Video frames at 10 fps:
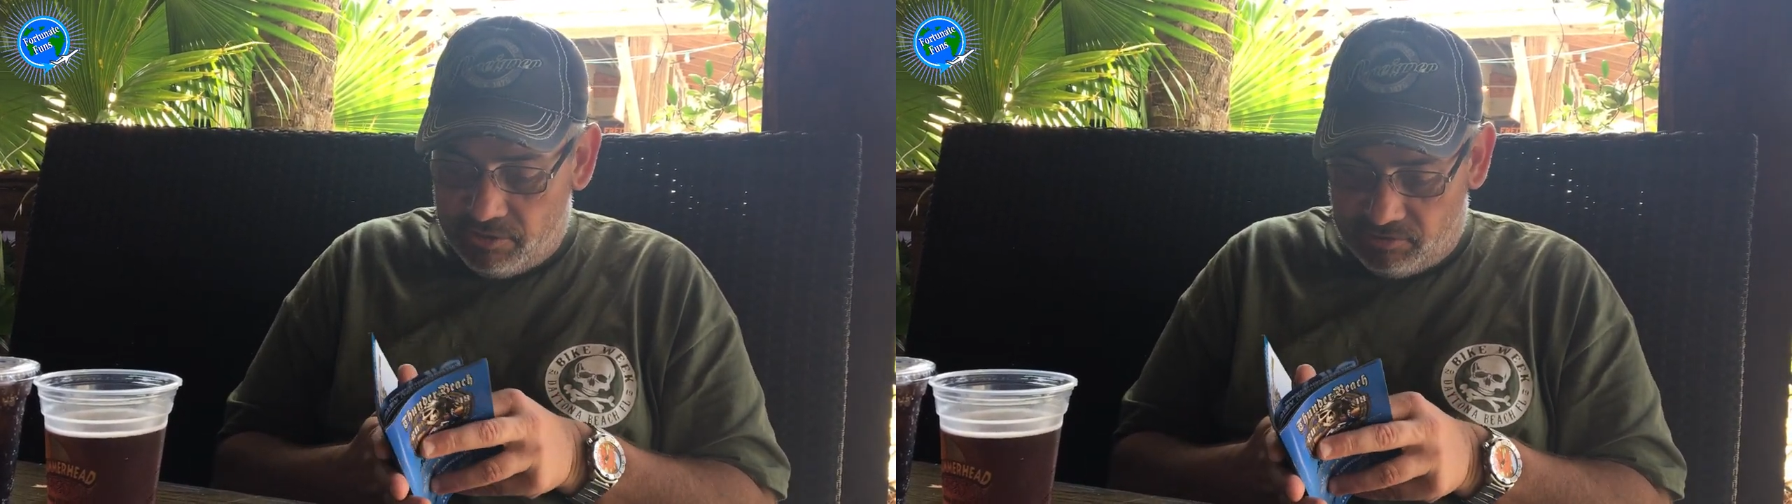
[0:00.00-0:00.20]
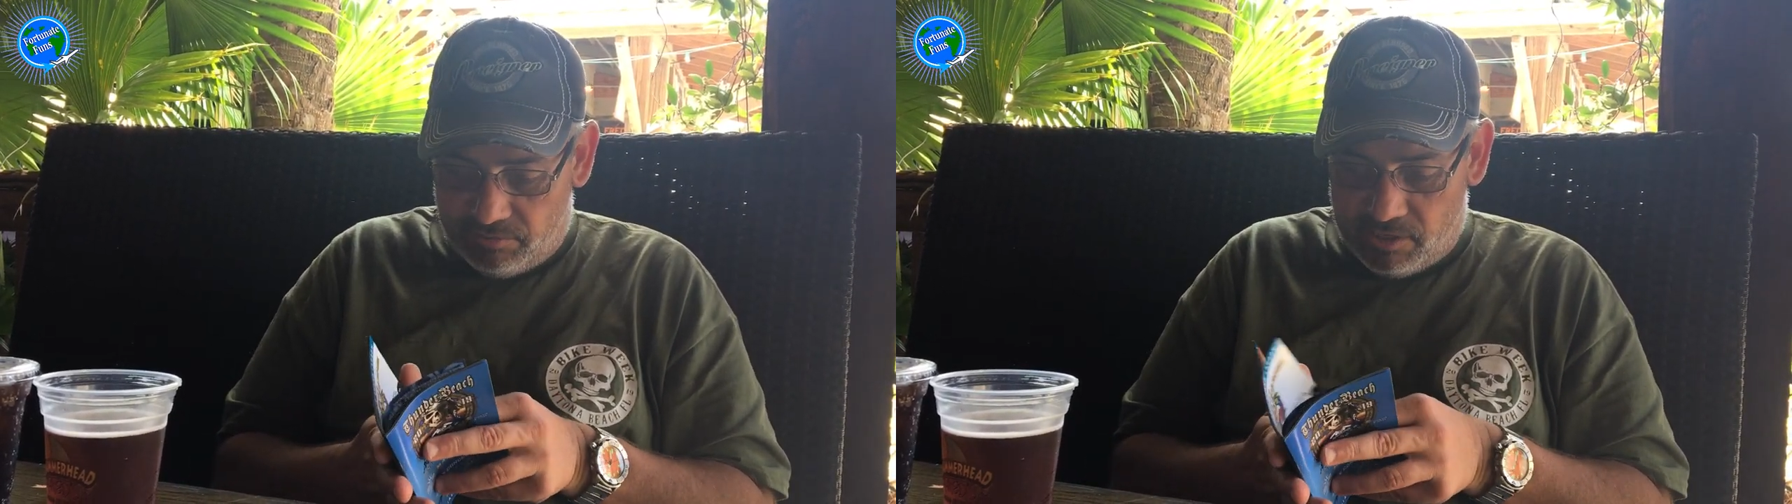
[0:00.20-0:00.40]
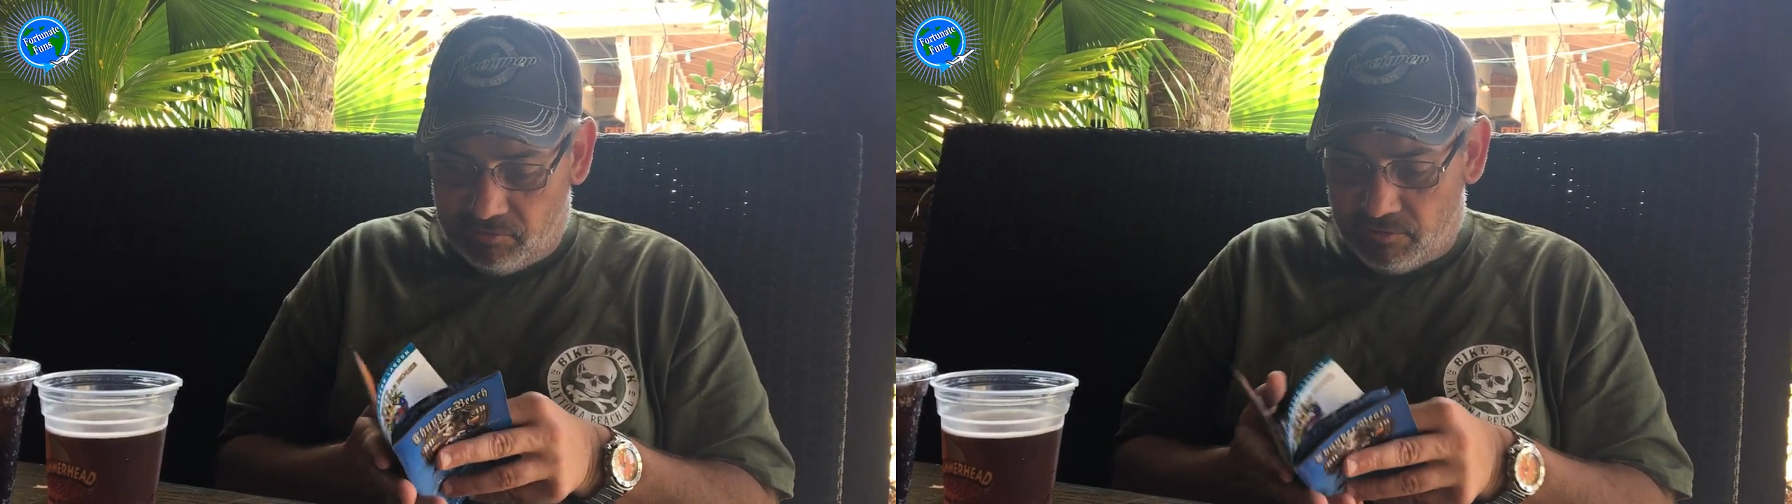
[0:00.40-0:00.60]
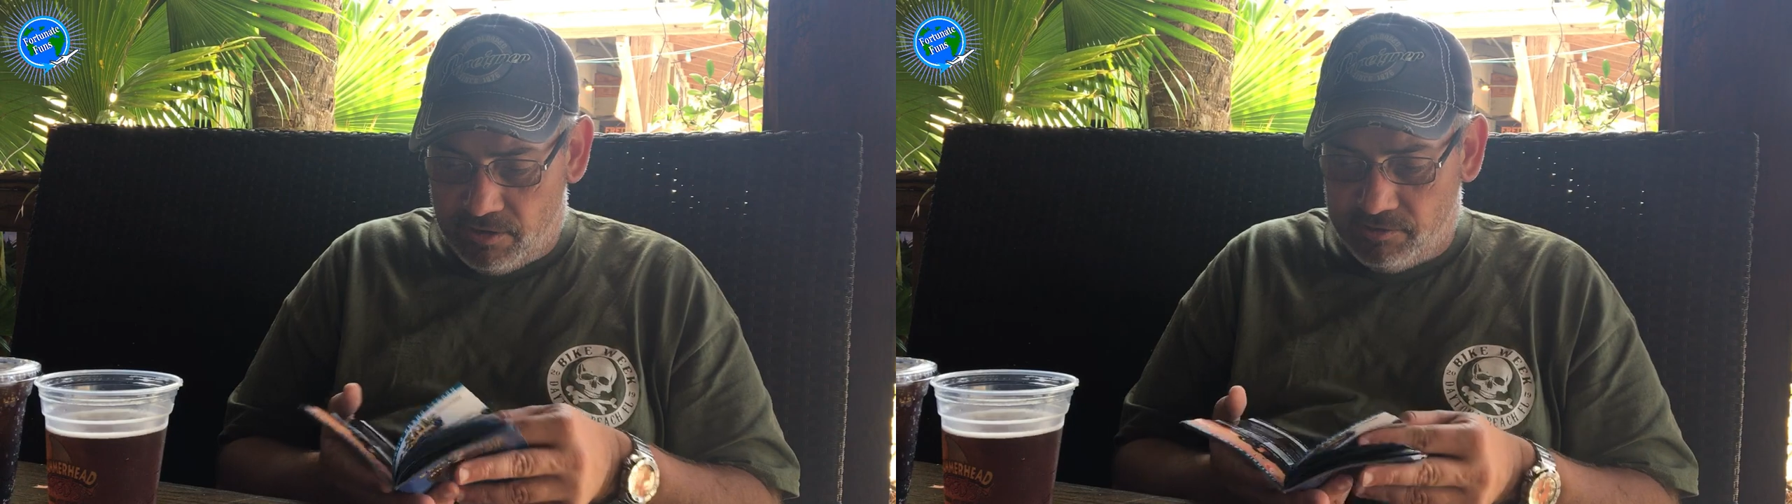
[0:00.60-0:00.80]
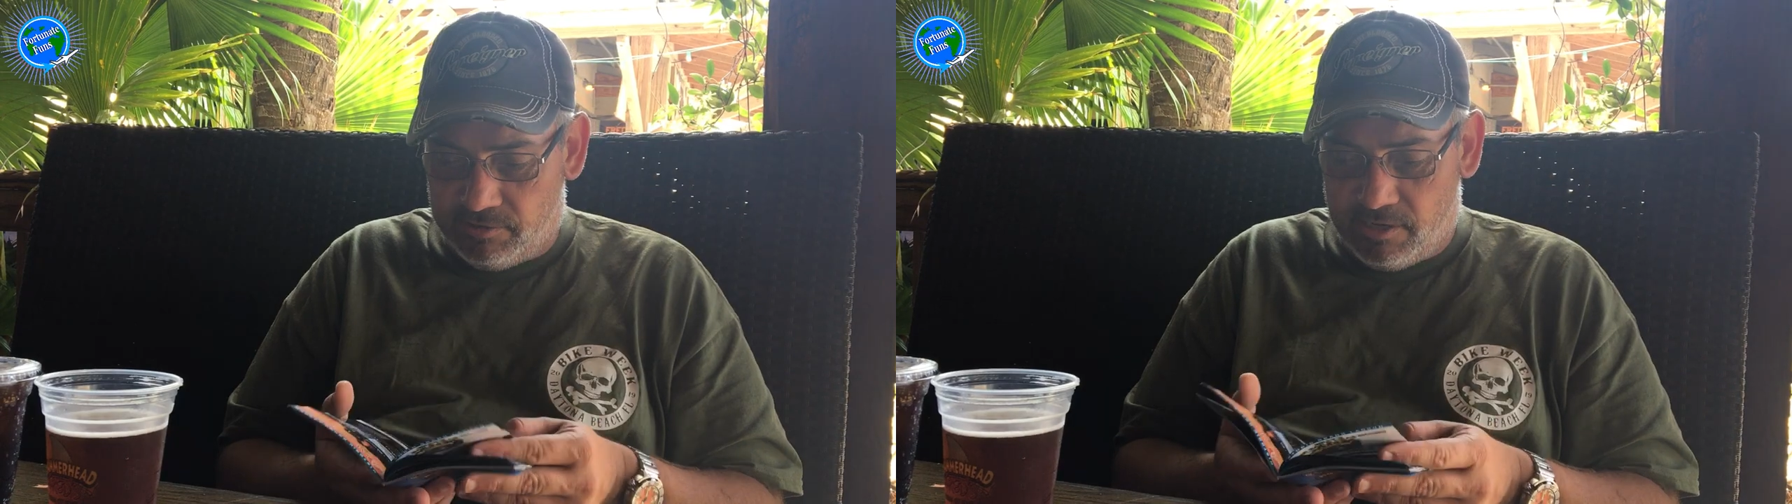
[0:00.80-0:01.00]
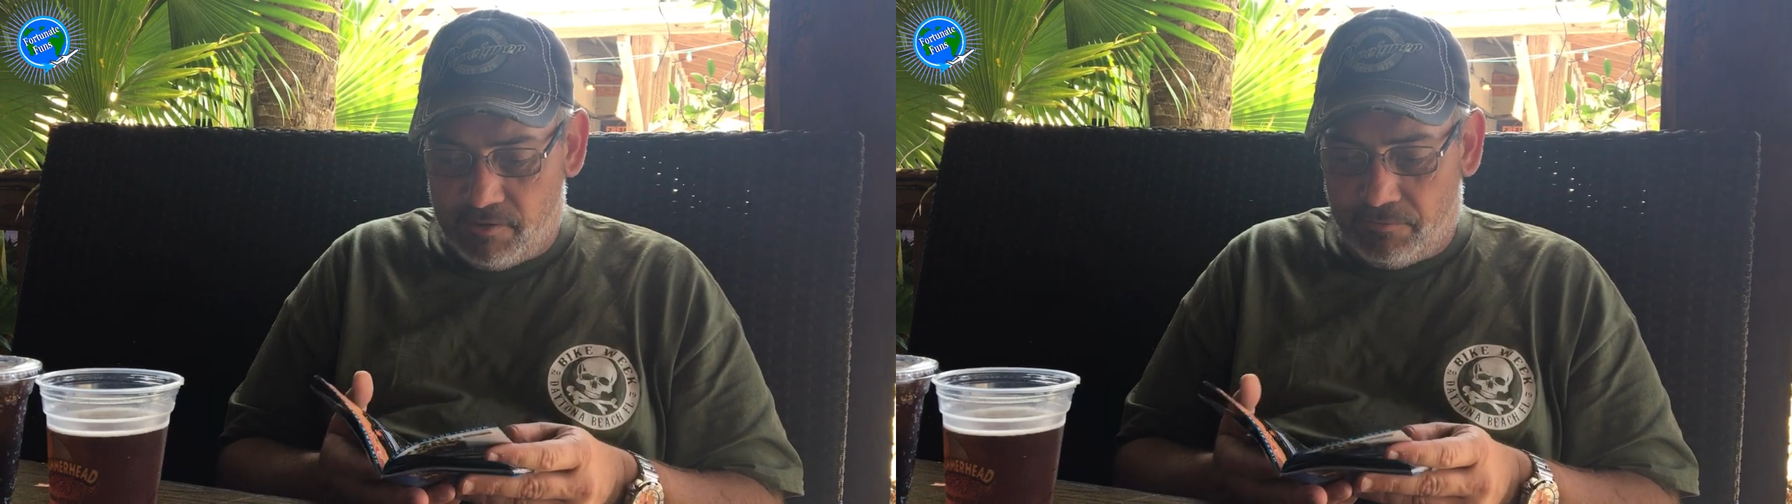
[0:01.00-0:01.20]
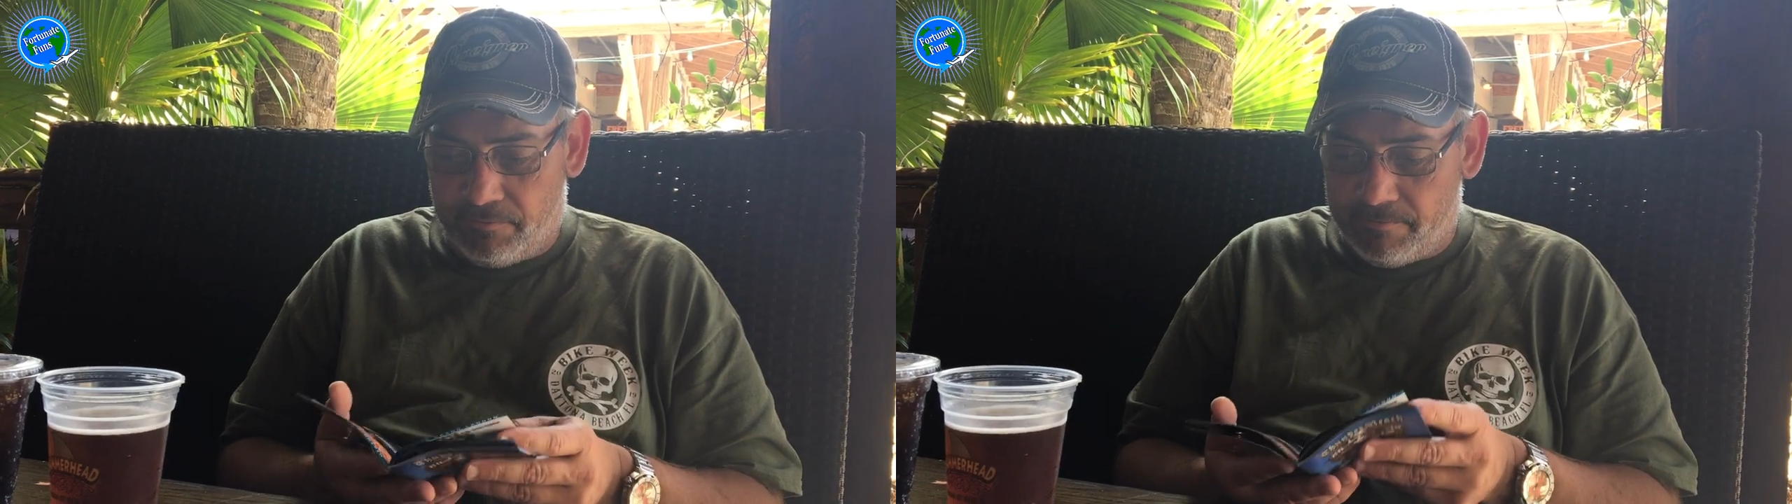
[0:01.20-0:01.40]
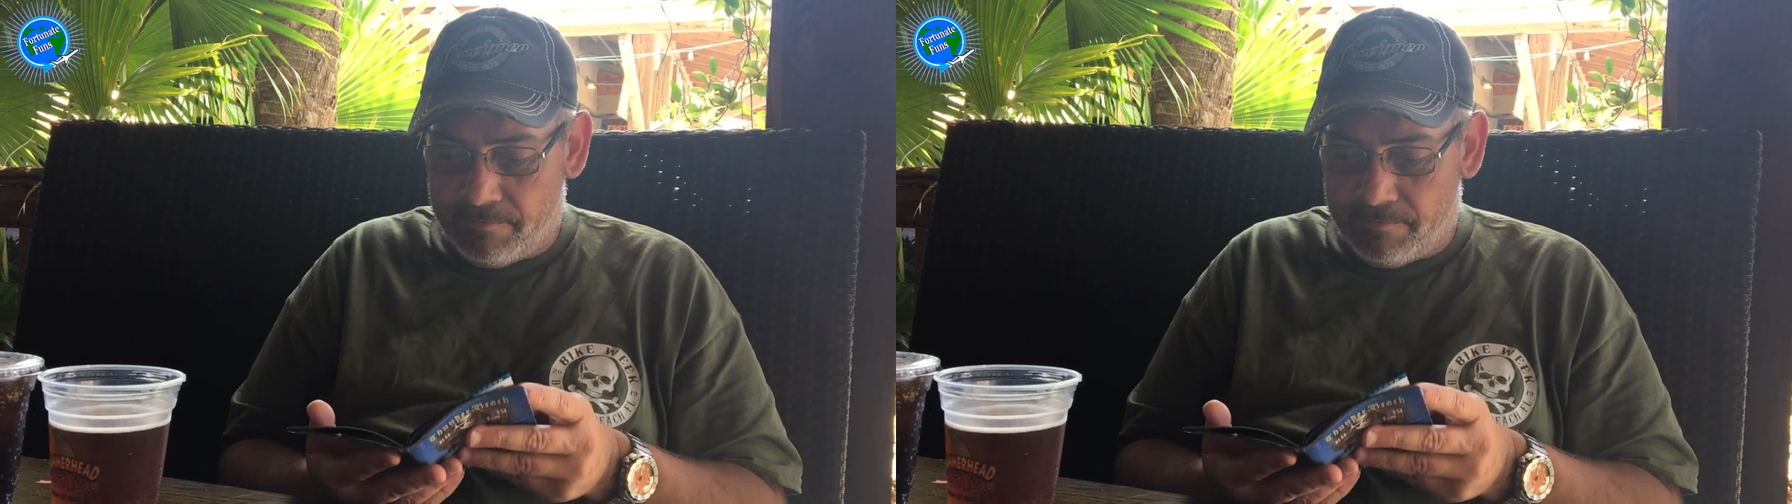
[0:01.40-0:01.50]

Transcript: just restaurant stuff.